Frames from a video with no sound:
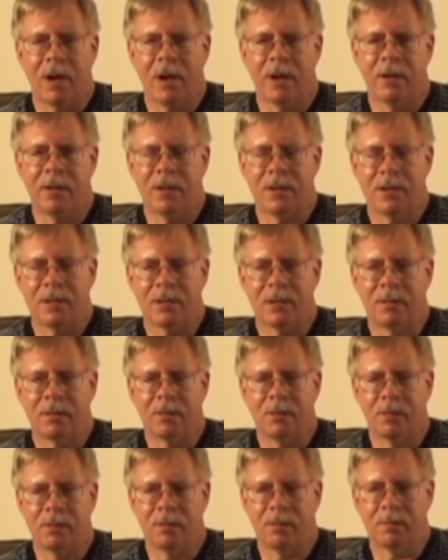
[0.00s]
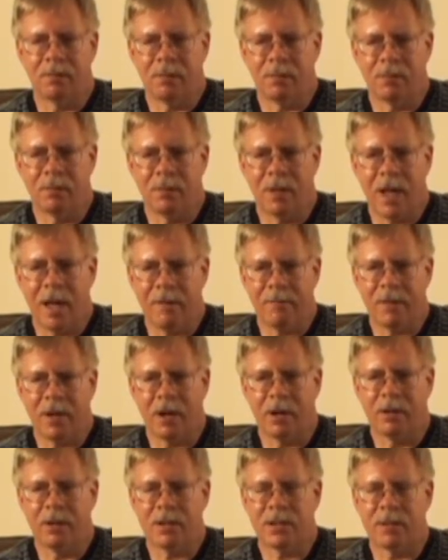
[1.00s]
harness, or half the
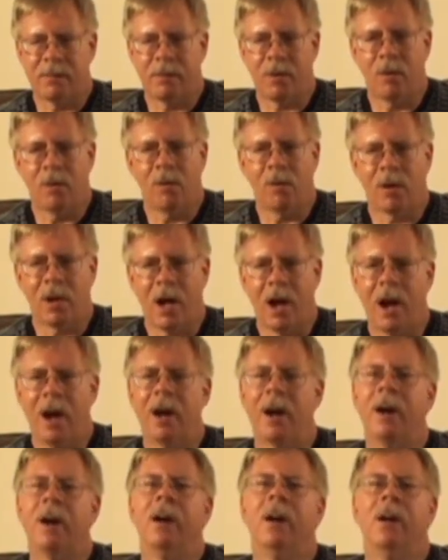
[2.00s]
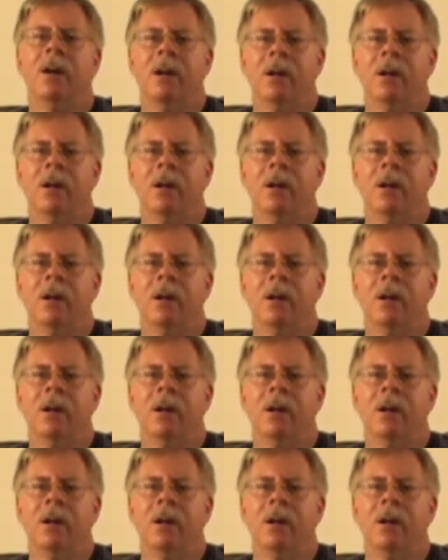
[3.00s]
harness of the whole car.